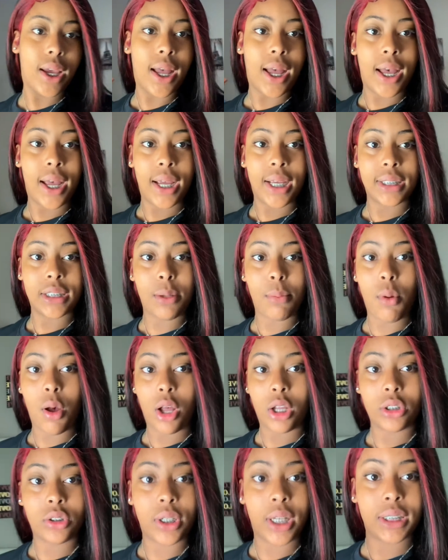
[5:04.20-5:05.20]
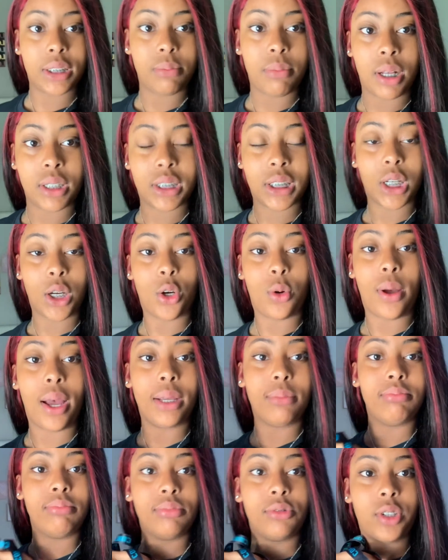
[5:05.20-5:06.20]
guys, I'm all dressed and about to go.
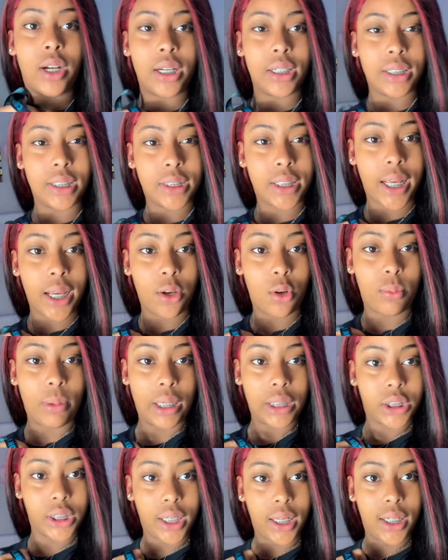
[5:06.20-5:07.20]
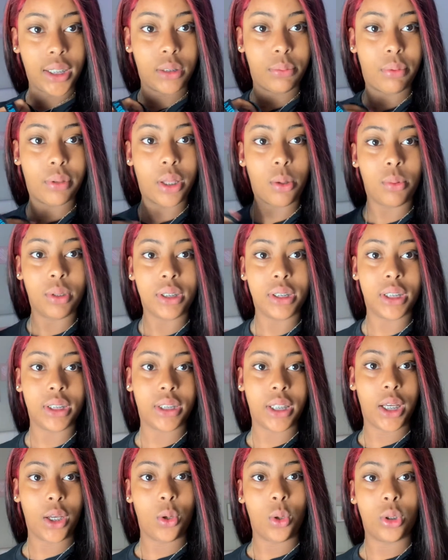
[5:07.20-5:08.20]
I'm trying to detangle my chains, but they wouldn't
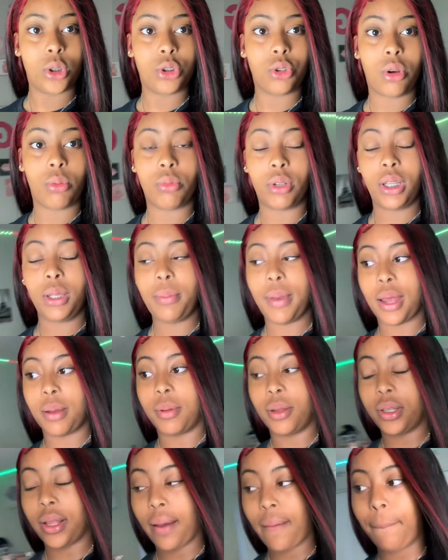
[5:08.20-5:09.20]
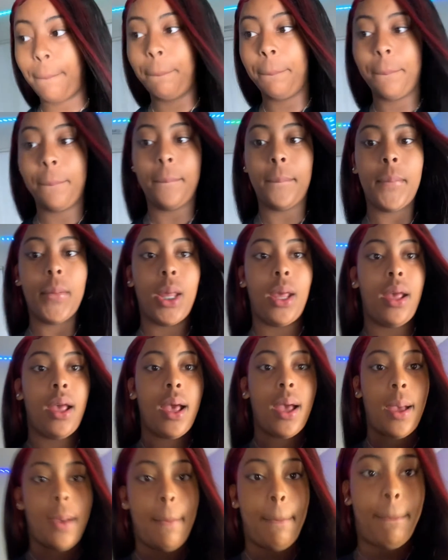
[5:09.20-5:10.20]
detangle, so I'm really mad about that.
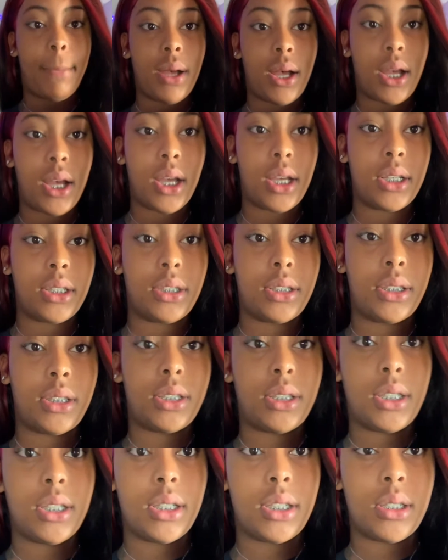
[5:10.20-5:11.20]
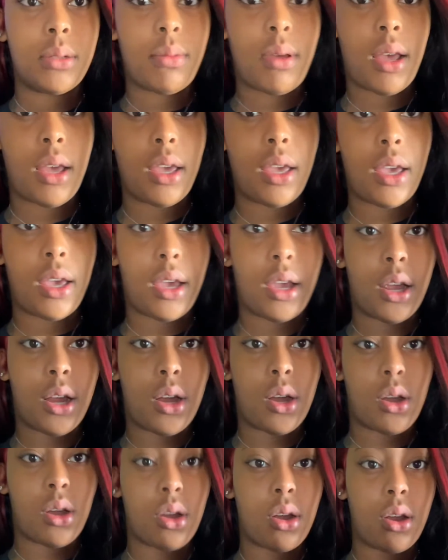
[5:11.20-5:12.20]
But this is my
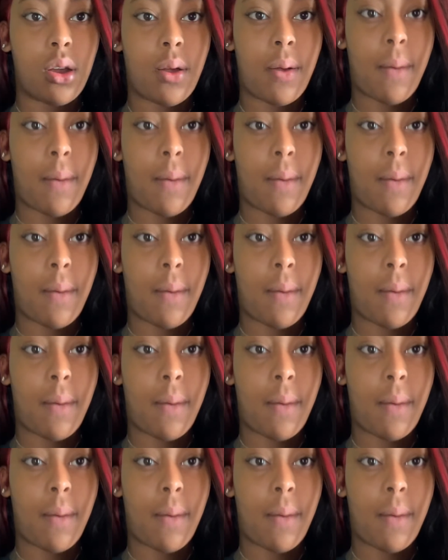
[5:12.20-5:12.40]
hair.